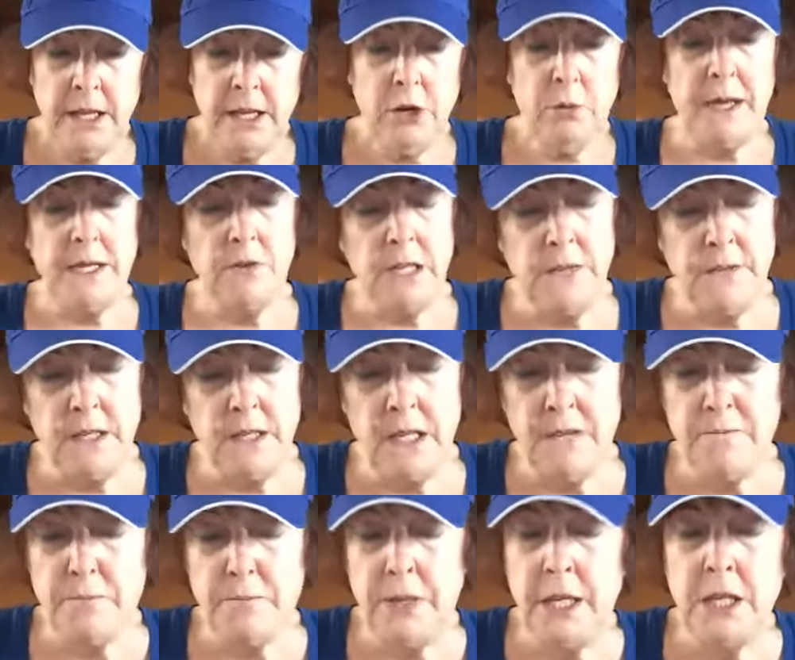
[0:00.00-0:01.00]
We don't
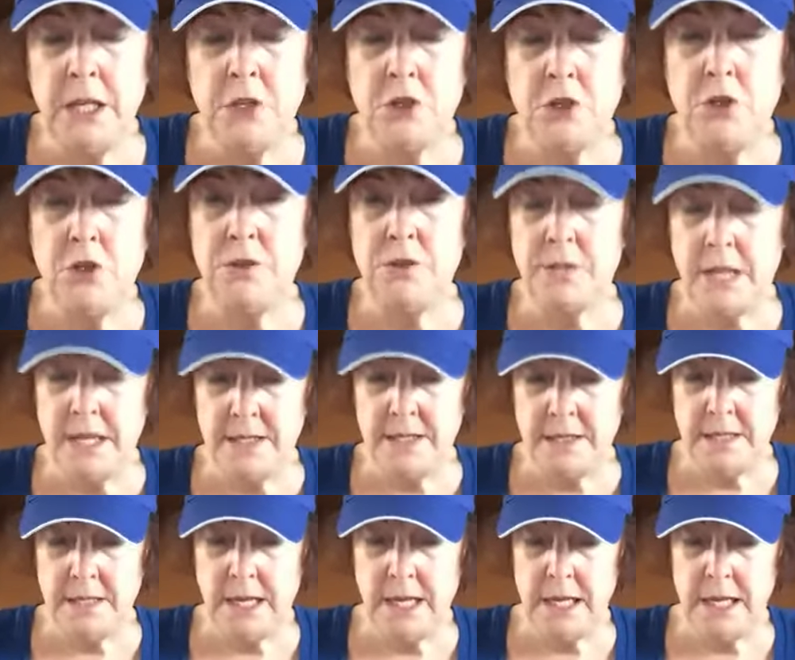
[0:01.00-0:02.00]
even have pictures, I
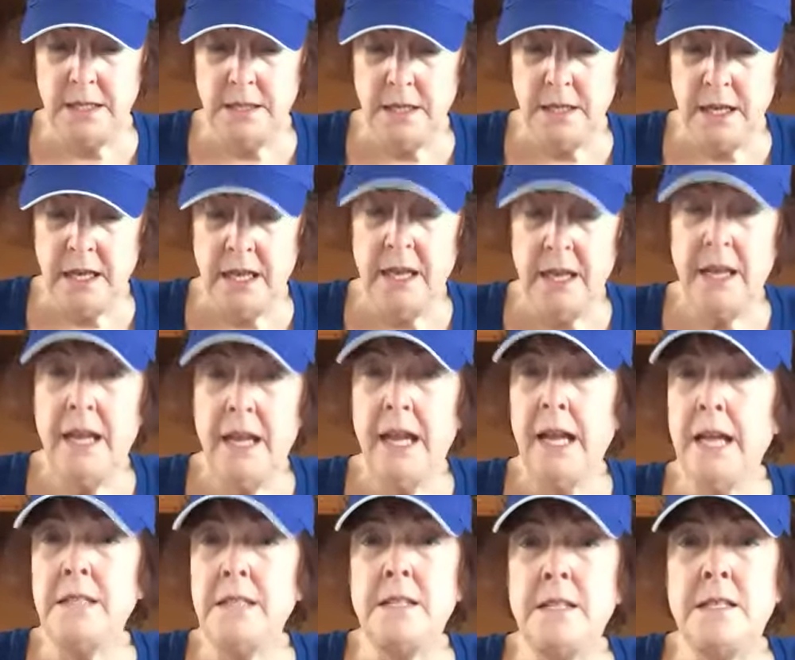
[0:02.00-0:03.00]
said.
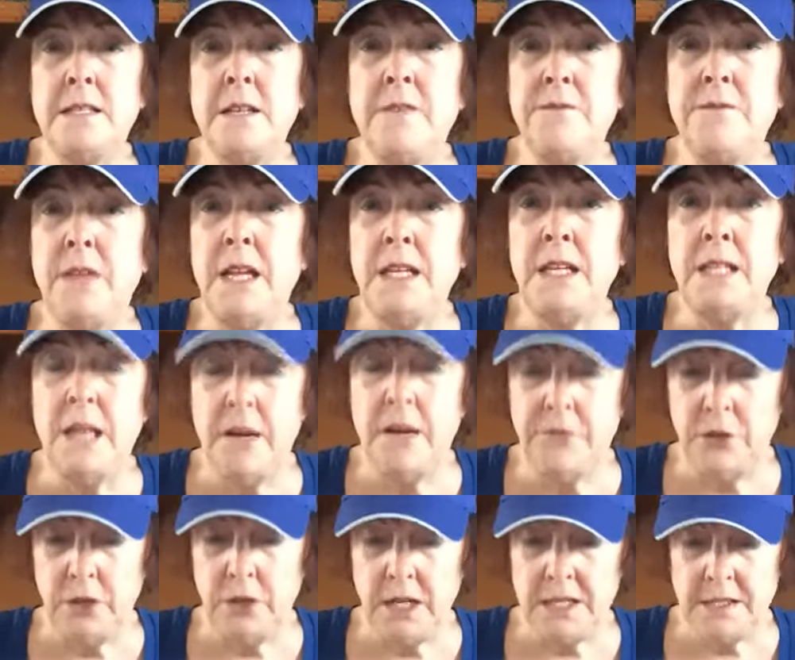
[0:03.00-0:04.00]
It's as if they
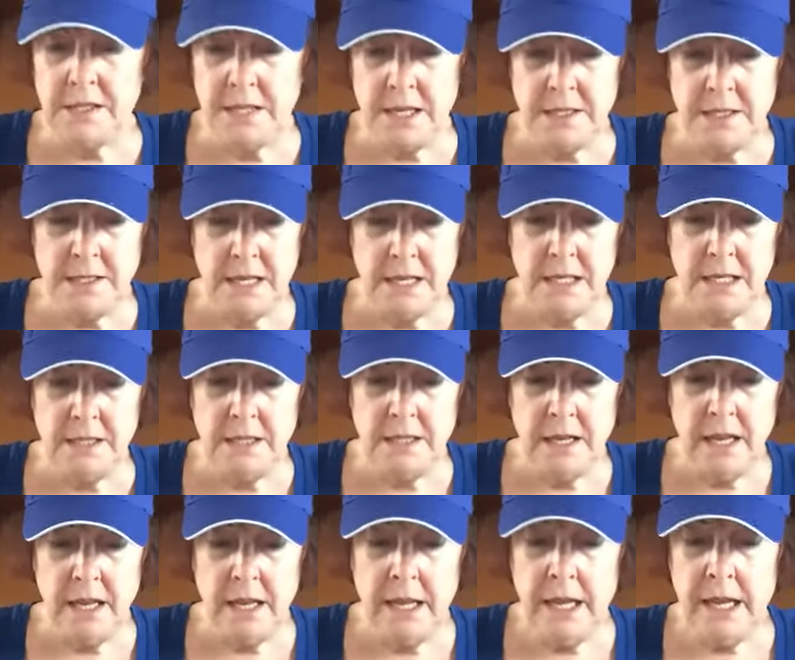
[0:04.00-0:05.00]
never existed,
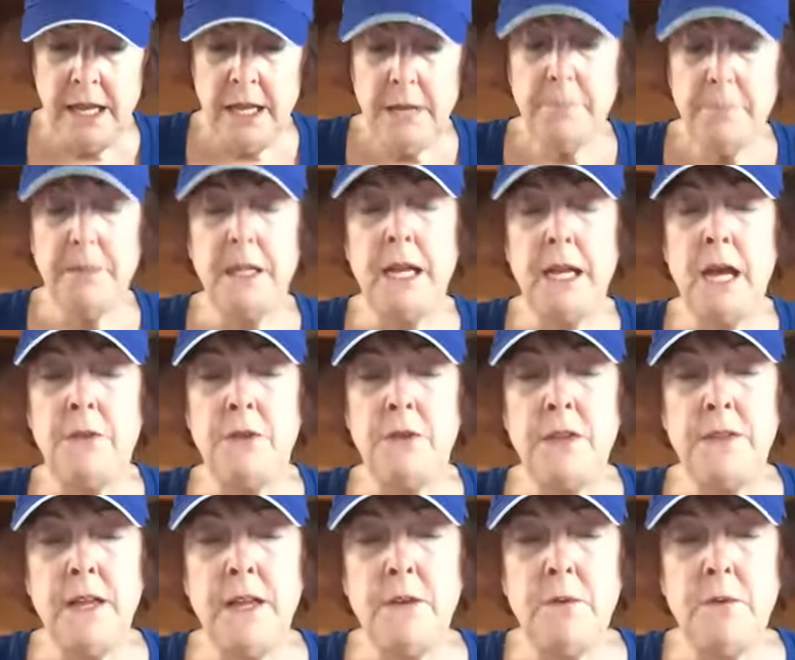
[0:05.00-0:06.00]
but
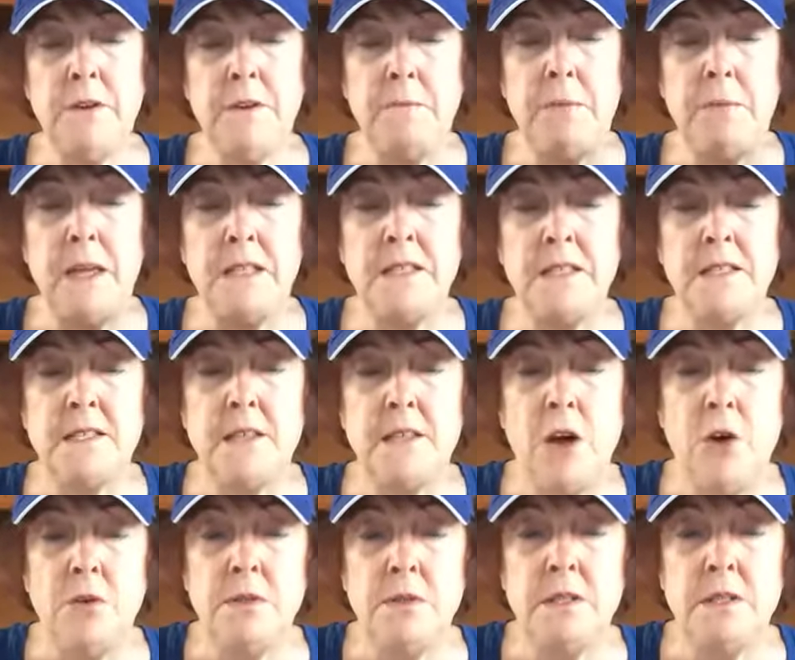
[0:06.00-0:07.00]
everything would have been
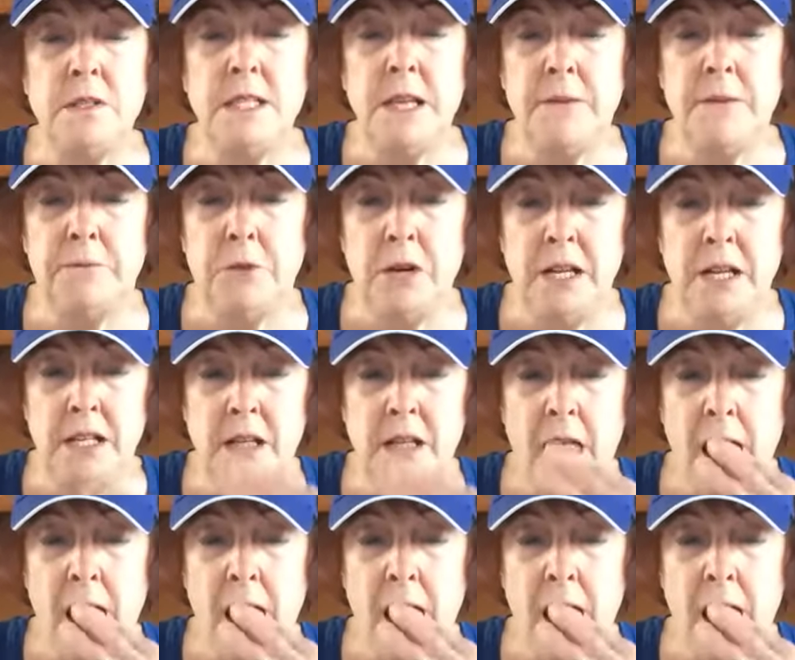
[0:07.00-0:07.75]
so different